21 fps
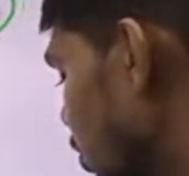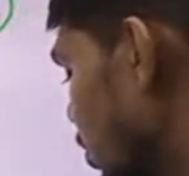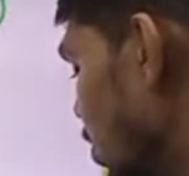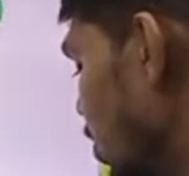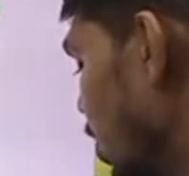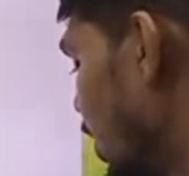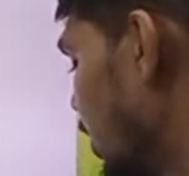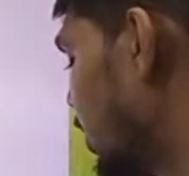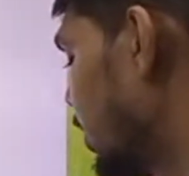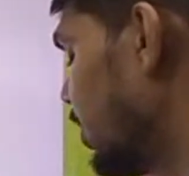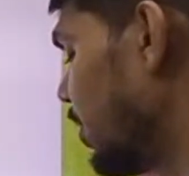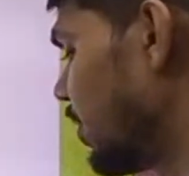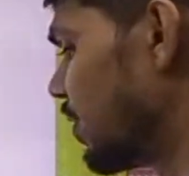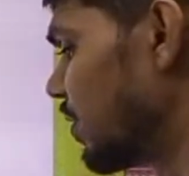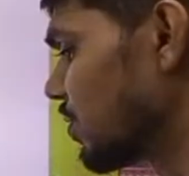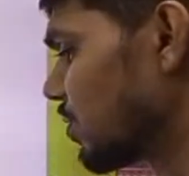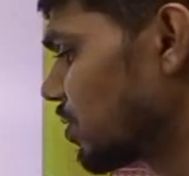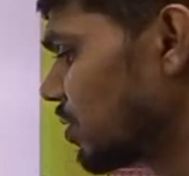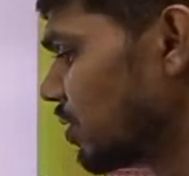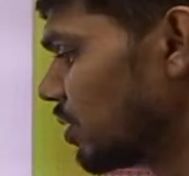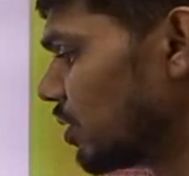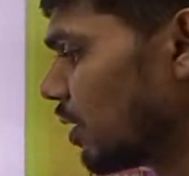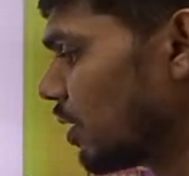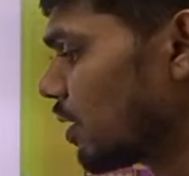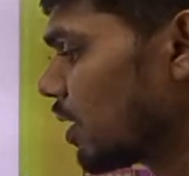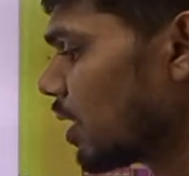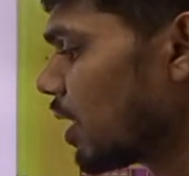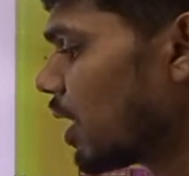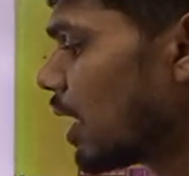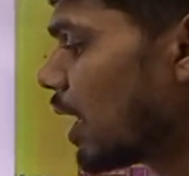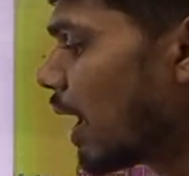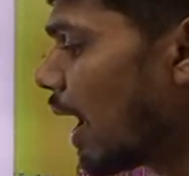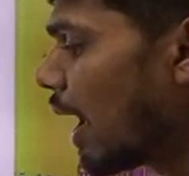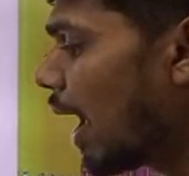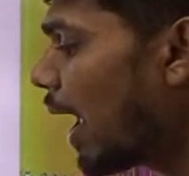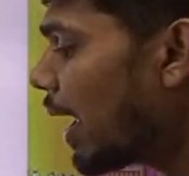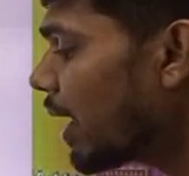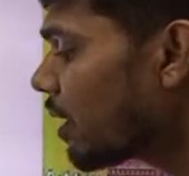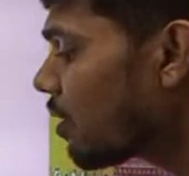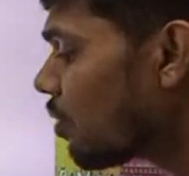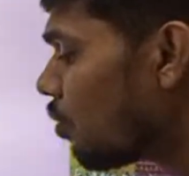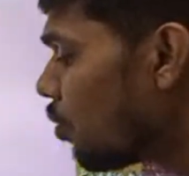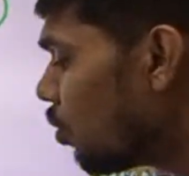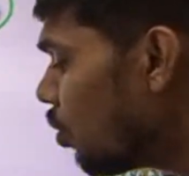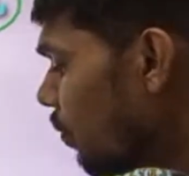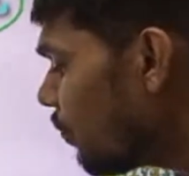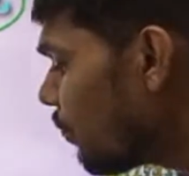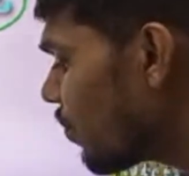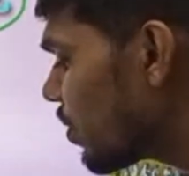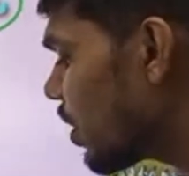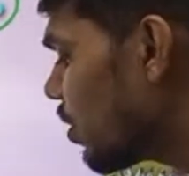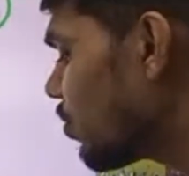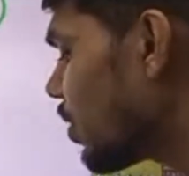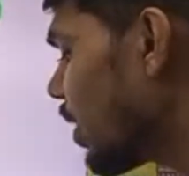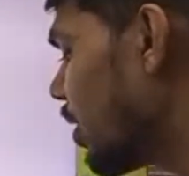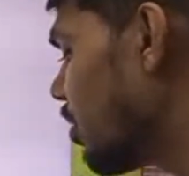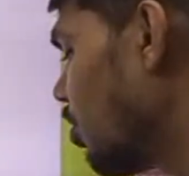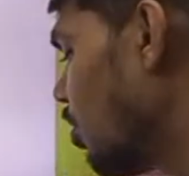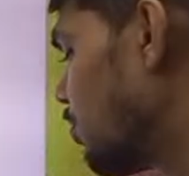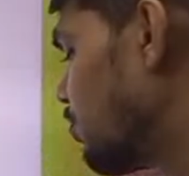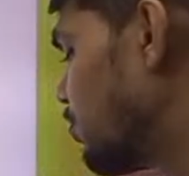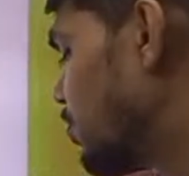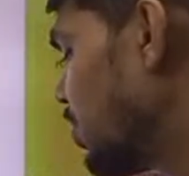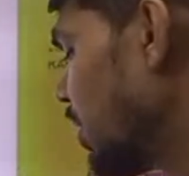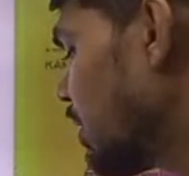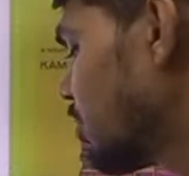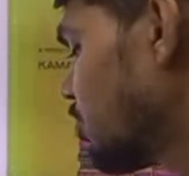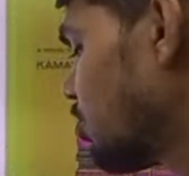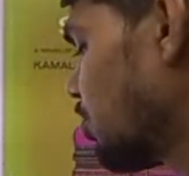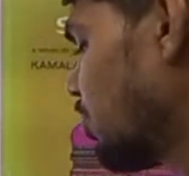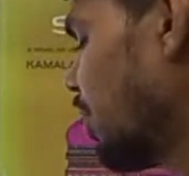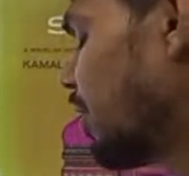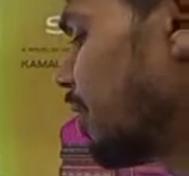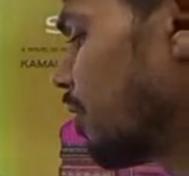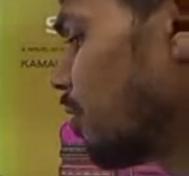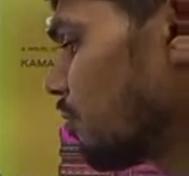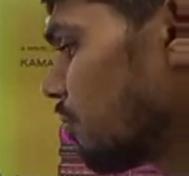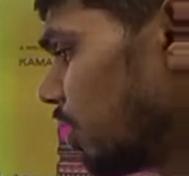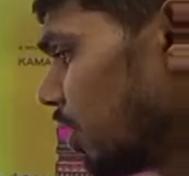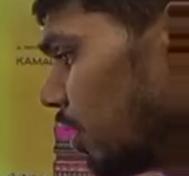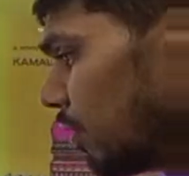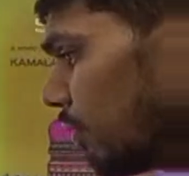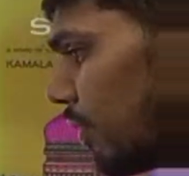nectar in a sea, and hope without an object cannot live."